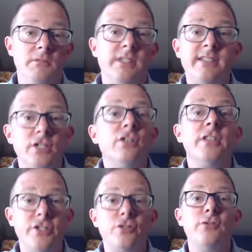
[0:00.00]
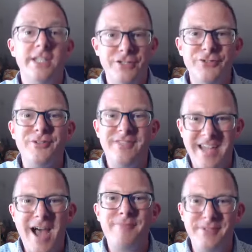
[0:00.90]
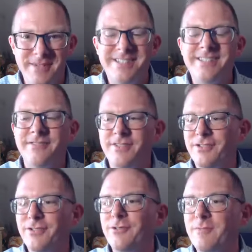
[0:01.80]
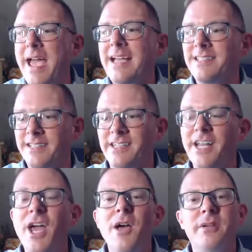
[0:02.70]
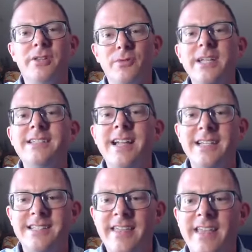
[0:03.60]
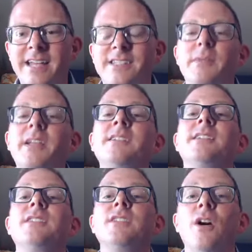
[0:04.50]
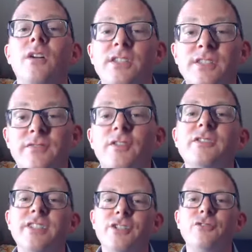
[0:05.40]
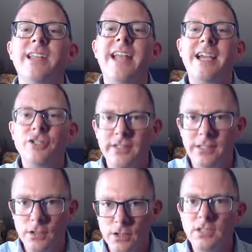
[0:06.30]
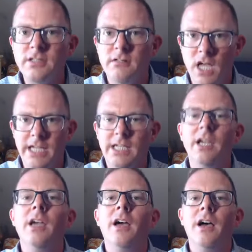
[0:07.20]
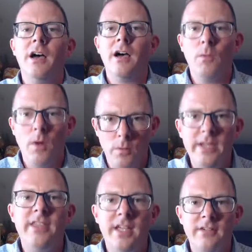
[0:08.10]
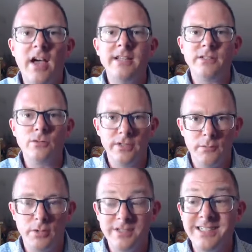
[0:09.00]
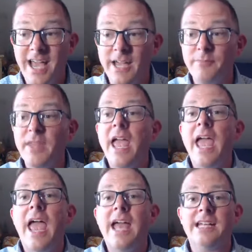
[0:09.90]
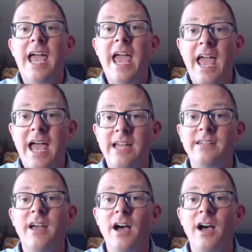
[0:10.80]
still the June issue of The Optimist, of the student magazine. But the reason I say that is because it's the first issue that actually looked like what we think of a high school yearbook today. And it had